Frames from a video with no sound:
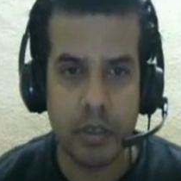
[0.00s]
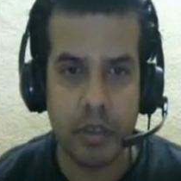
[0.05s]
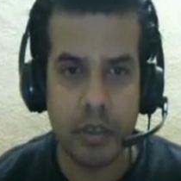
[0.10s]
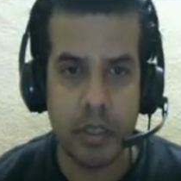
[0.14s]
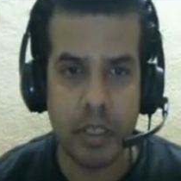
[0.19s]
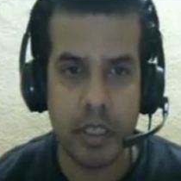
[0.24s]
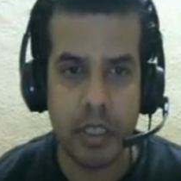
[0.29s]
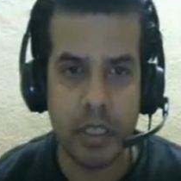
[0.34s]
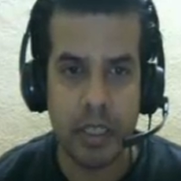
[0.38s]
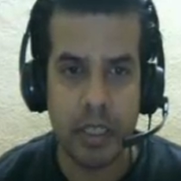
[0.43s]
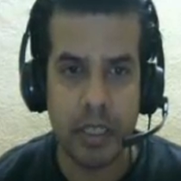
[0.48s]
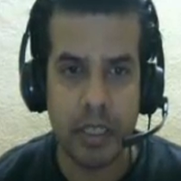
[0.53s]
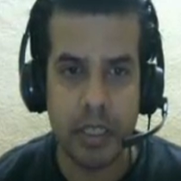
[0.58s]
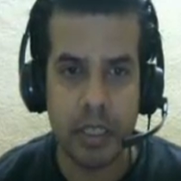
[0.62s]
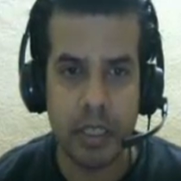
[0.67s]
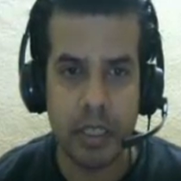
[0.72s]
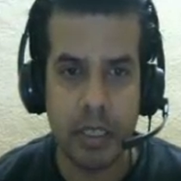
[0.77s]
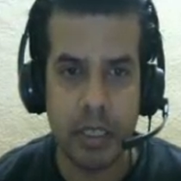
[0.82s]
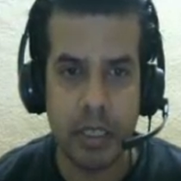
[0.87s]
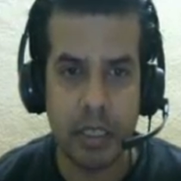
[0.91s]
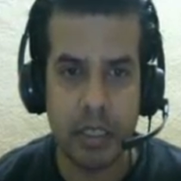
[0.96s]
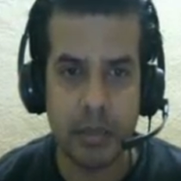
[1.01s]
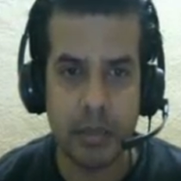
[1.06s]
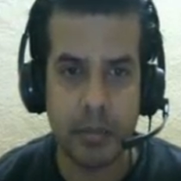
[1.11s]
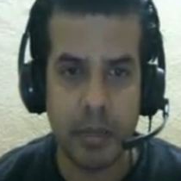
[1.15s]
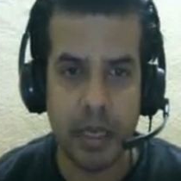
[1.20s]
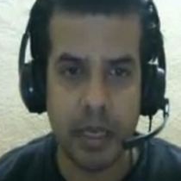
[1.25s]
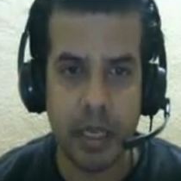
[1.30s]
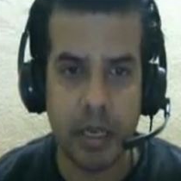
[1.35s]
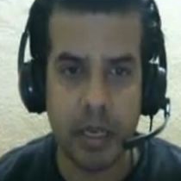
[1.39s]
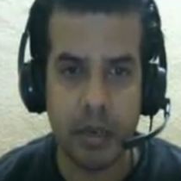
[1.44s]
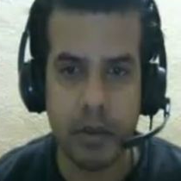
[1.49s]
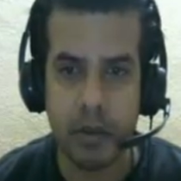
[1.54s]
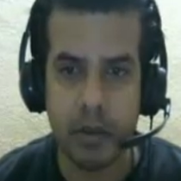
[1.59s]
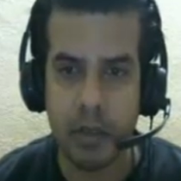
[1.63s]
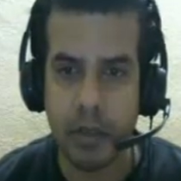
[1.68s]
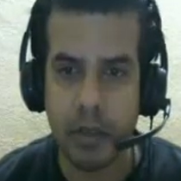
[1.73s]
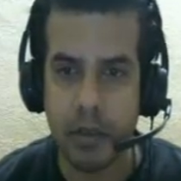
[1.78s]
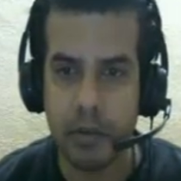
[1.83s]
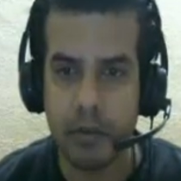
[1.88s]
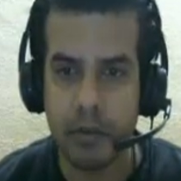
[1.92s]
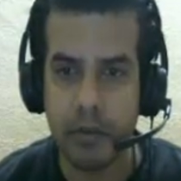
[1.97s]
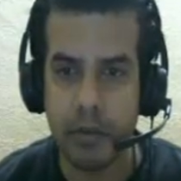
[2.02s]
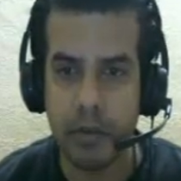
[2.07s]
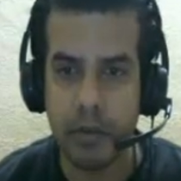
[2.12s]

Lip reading: D is my logo.